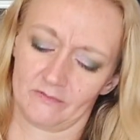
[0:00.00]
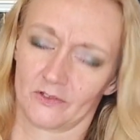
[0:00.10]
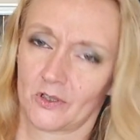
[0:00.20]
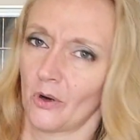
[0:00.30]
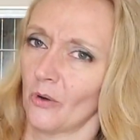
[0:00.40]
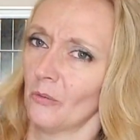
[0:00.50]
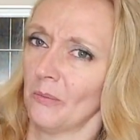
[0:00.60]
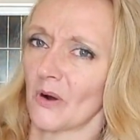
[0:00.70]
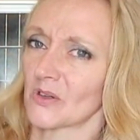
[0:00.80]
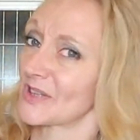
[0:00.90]
cool
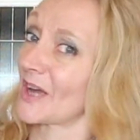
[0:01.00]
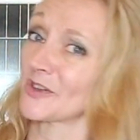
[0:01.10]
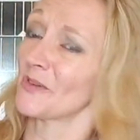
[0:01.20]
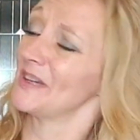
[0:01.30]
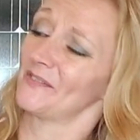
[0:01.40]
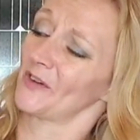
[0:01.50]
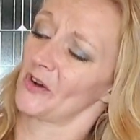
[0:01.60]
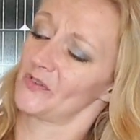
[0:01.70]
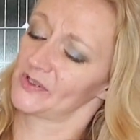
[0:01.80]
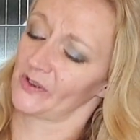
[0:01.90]
box. I don't even know
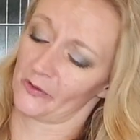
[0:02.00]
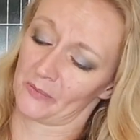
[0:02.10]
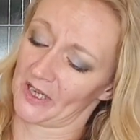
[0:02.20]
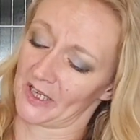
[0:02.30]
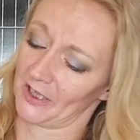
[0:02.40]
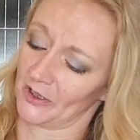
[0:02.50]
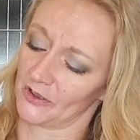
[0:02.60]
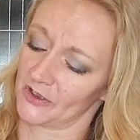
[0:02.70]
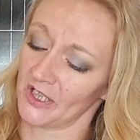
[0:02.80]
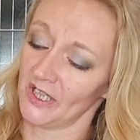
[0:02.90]
if it's going to be any good.